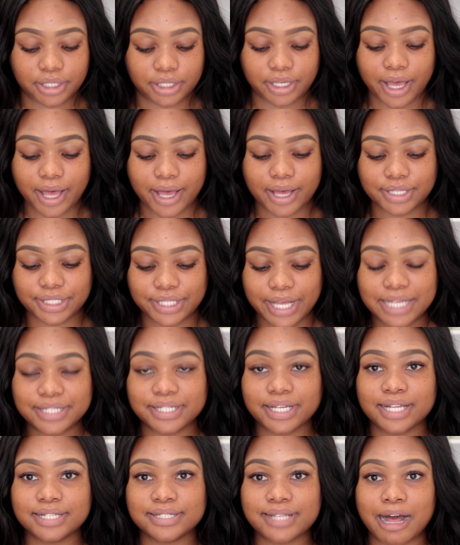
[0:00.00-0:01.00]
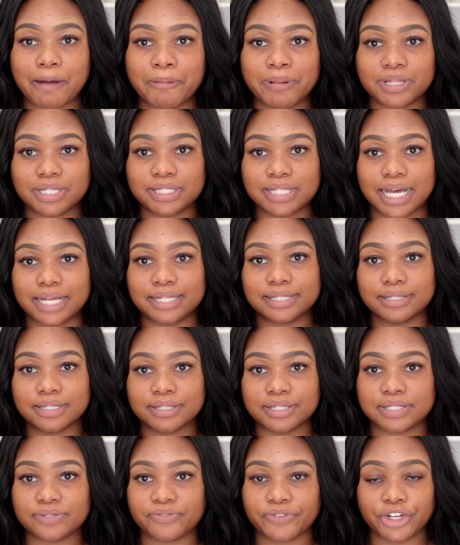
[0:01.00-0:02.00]
Yeah, so as you can tell by the title,
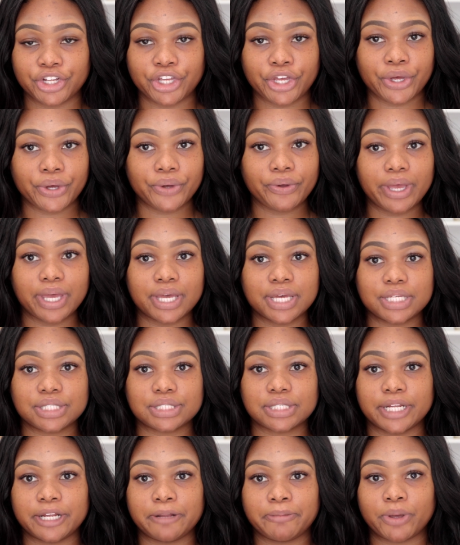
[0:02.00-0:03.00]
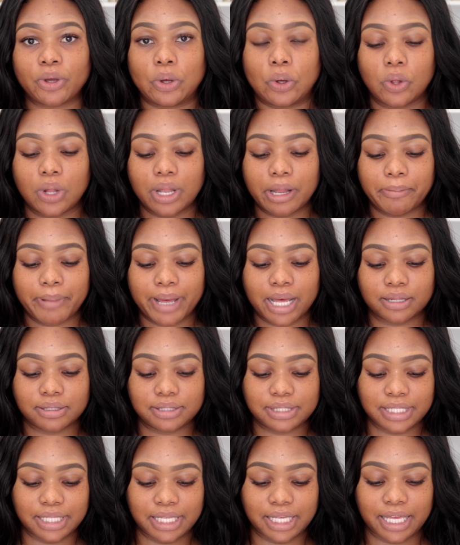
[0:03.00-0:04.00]
this video is gonna be all
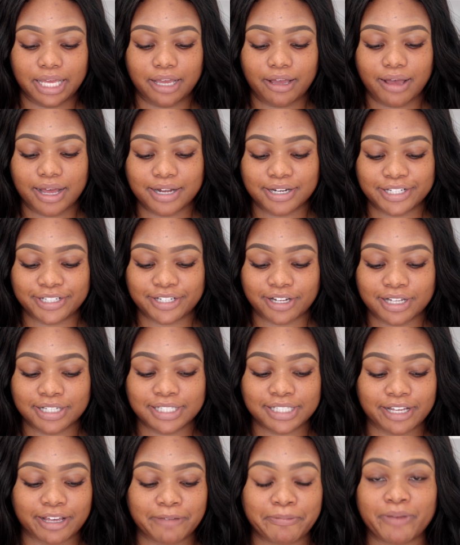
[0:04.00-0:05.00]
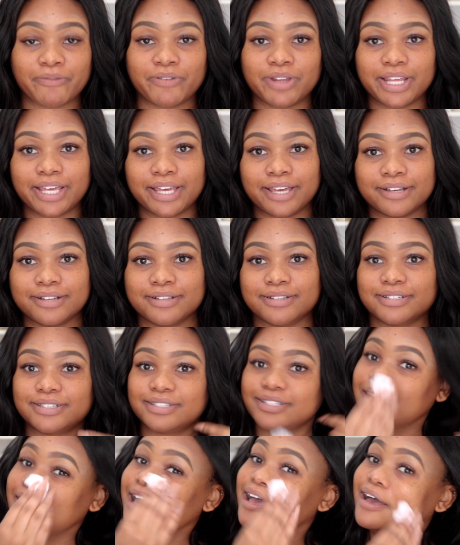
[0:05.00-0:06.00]
about the Anastasia Beverly Hills